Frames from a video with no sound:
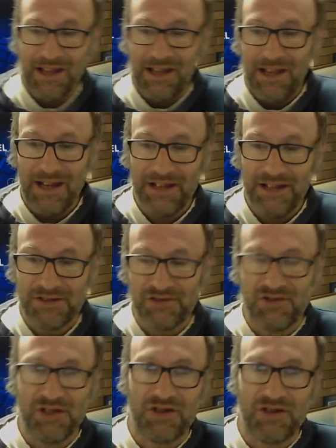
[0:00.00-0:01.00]
It's
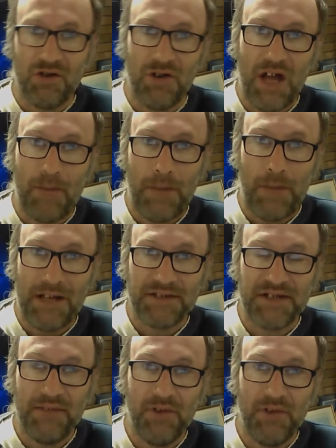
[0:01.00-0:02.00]
just gone
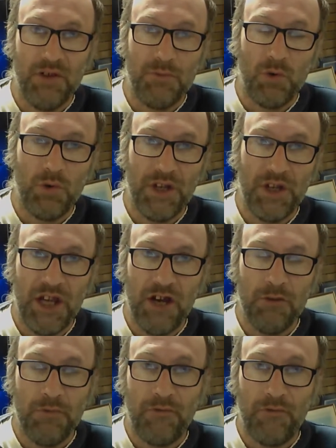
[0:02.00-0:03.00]
7:30 in the morning
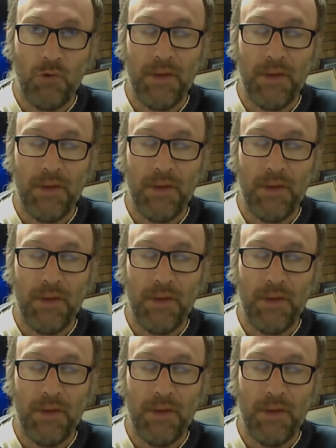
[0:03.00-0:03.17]
here, and before